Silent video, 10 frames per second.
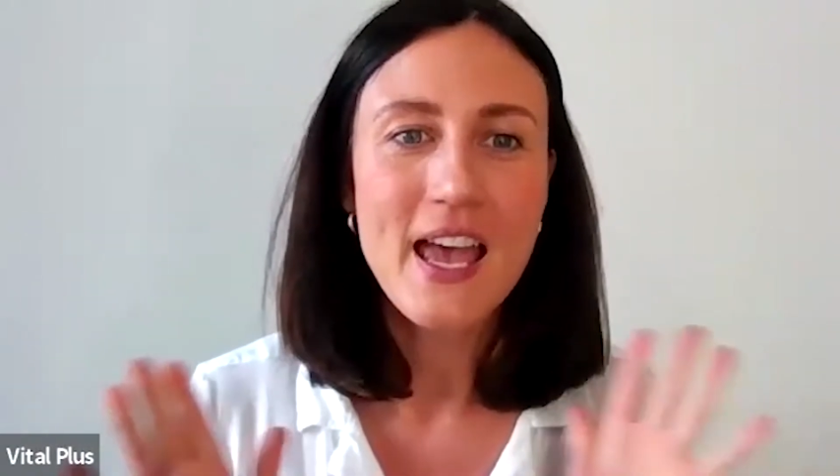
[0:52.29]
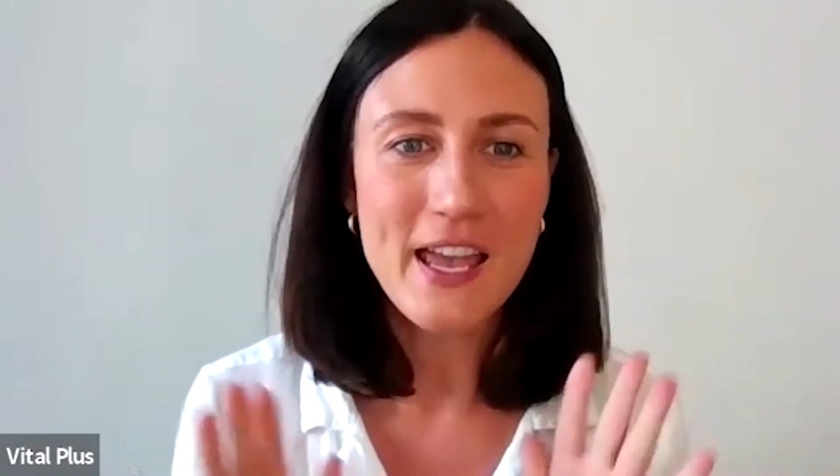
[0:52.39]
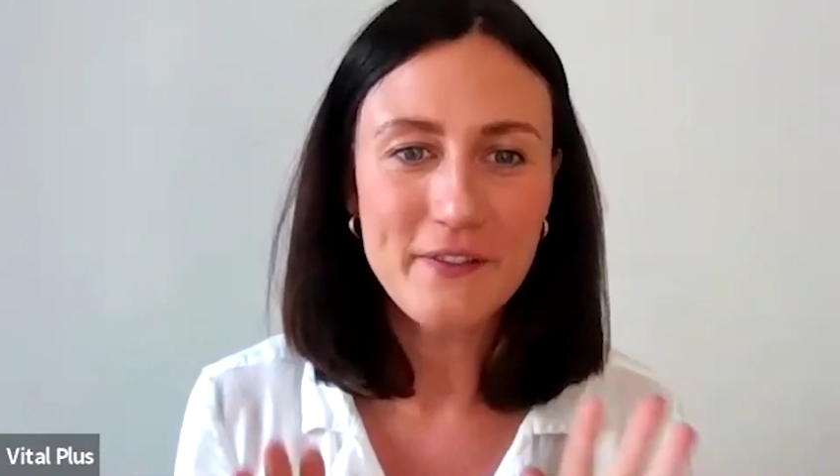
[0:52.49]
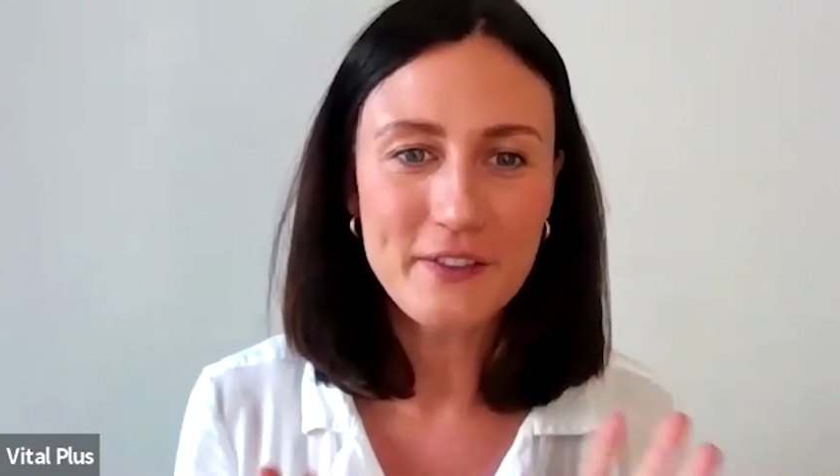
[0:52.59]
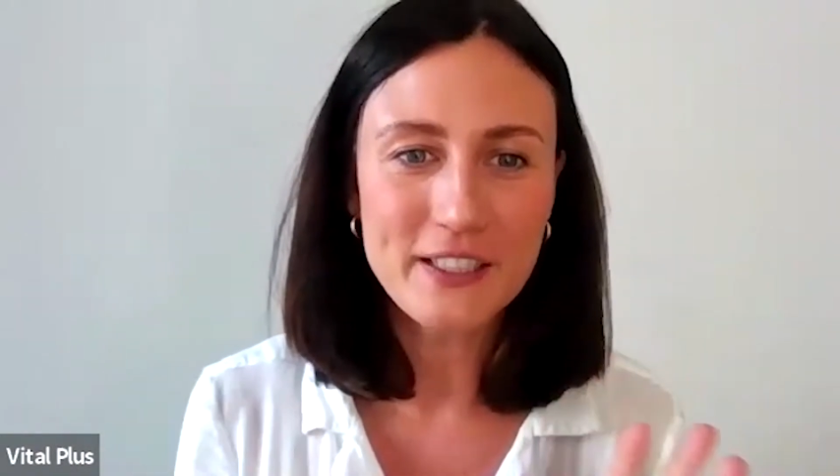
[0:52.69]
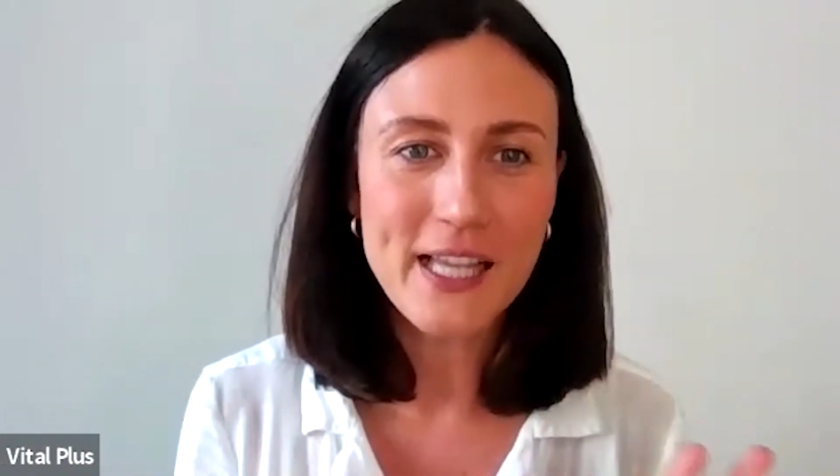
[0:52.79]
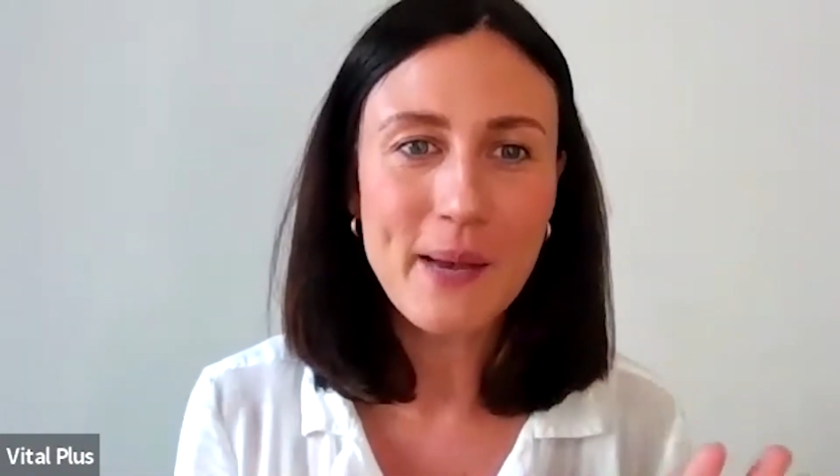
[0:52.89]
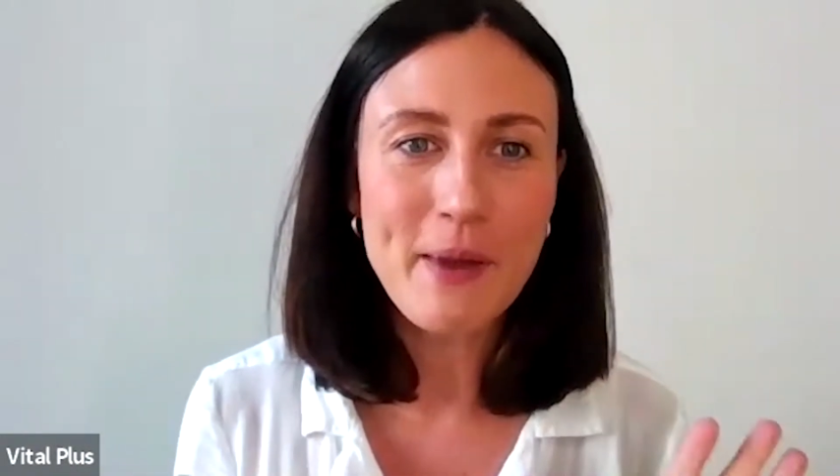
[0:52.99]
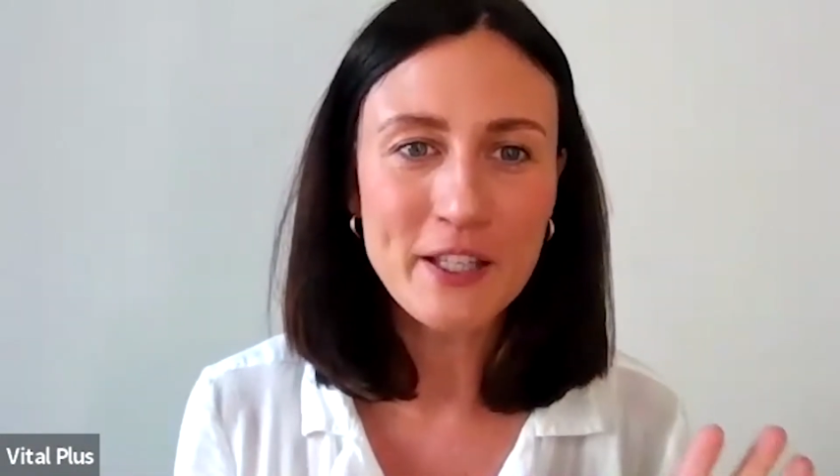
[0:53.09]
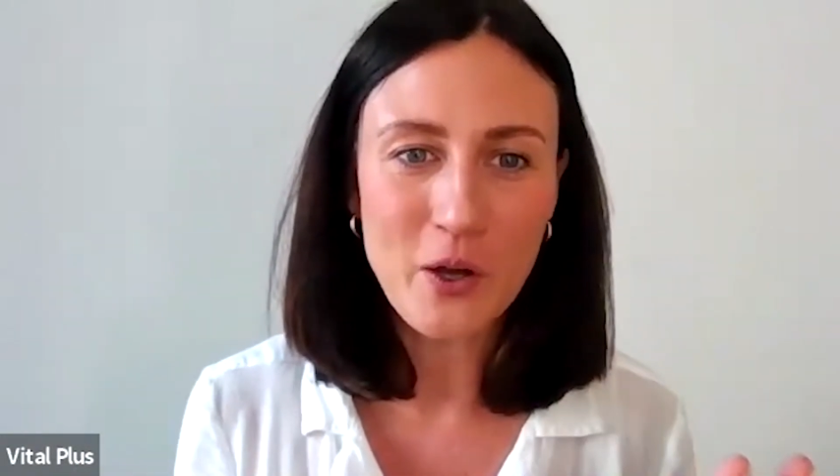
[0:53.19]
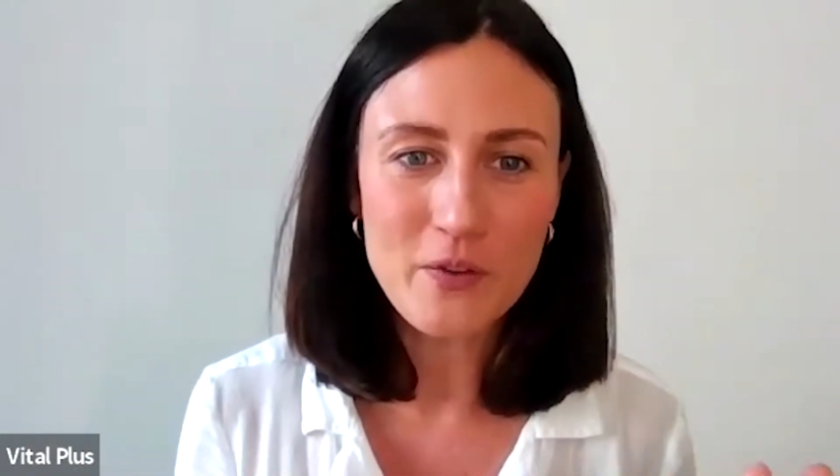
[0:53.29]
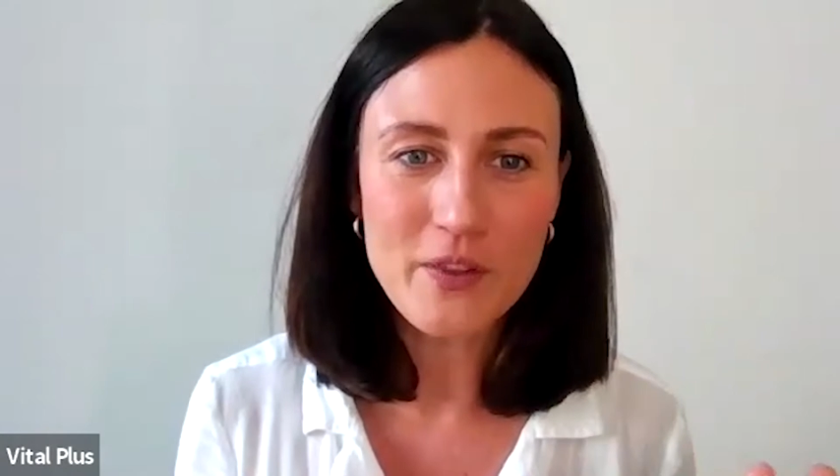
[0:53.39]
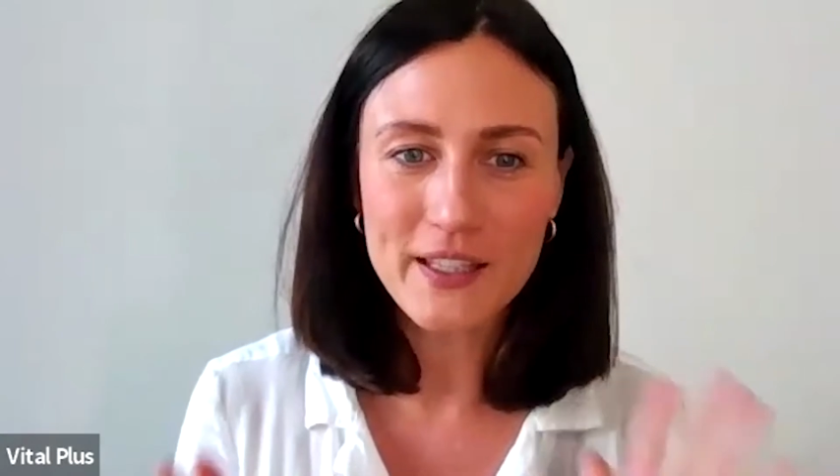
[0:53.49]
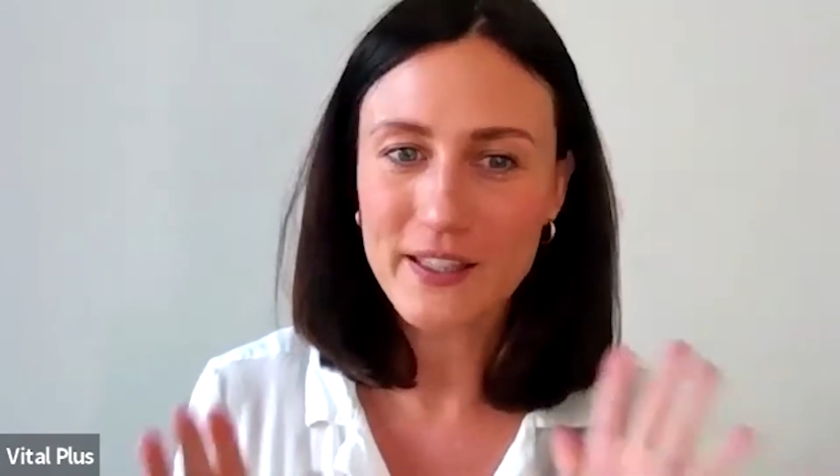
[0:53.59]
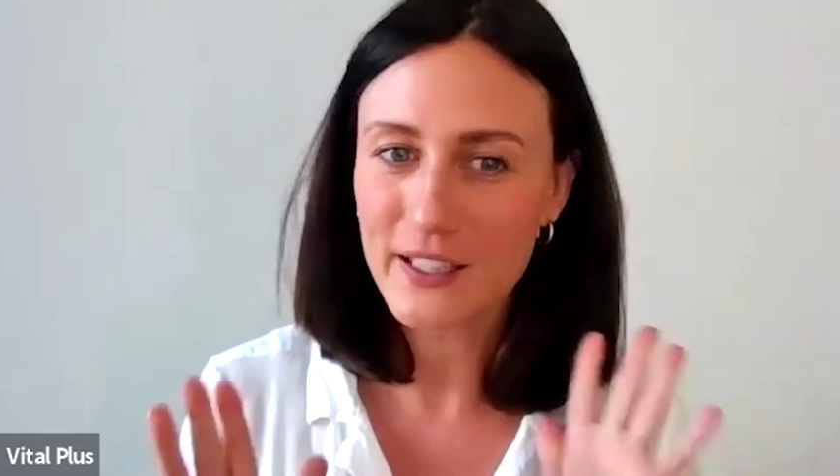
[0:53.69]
Every time I know that